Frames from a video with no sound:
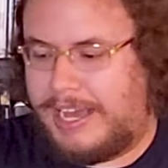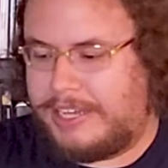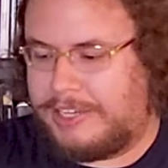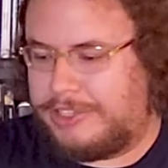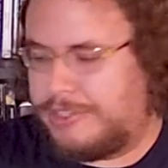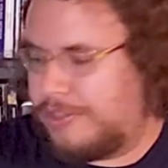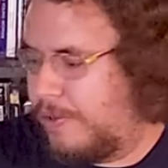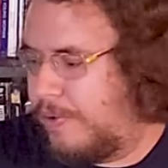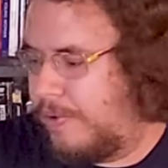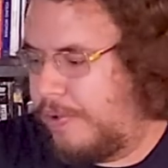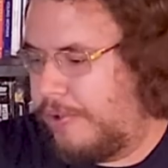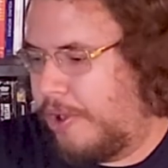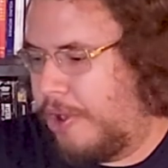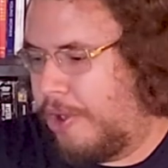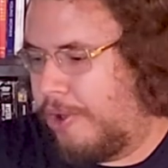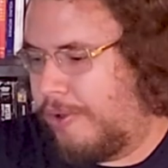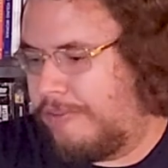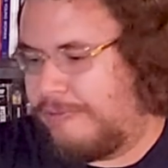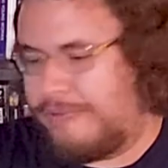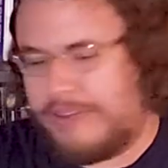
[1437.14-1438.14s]
don't
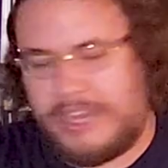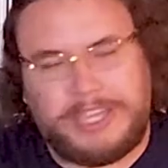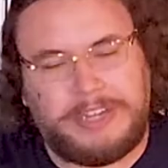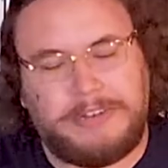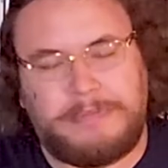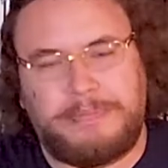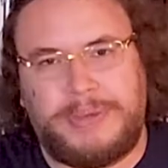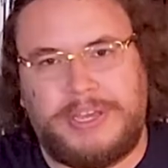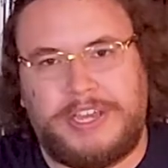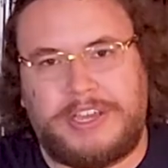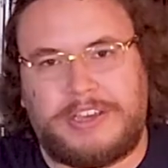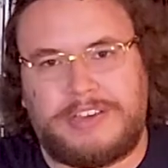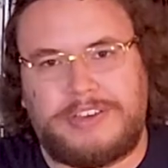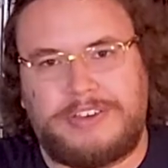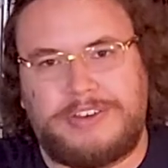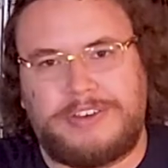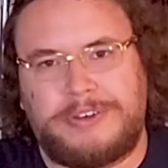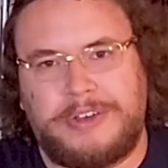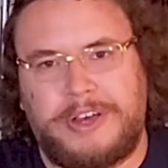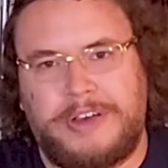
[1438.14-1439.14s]
know if I could
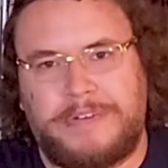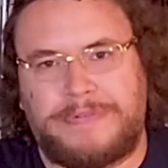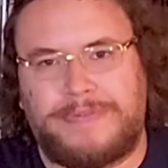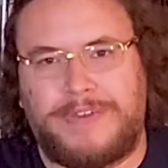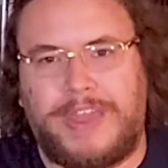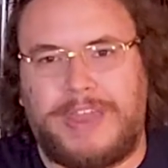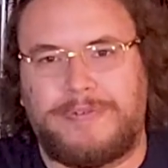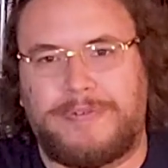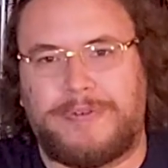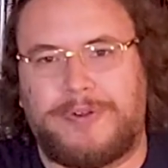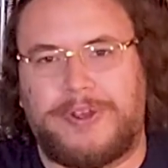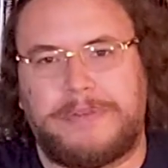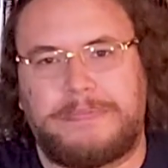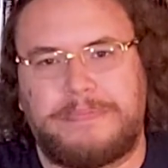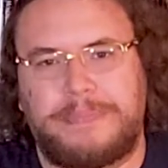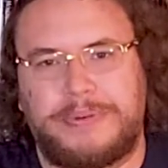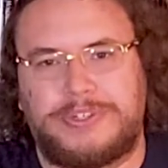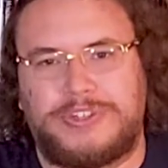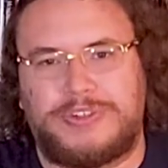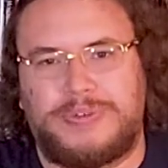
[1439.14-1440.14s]
pick a
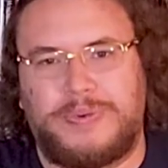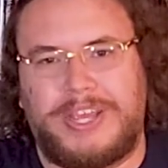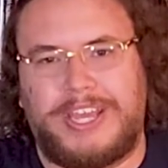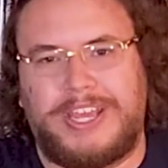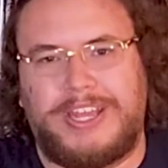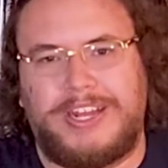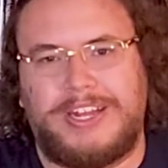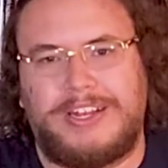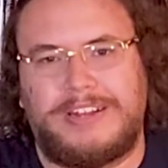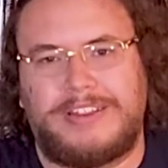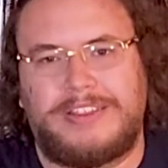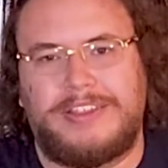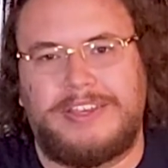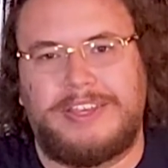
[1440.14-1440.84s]
favorite between the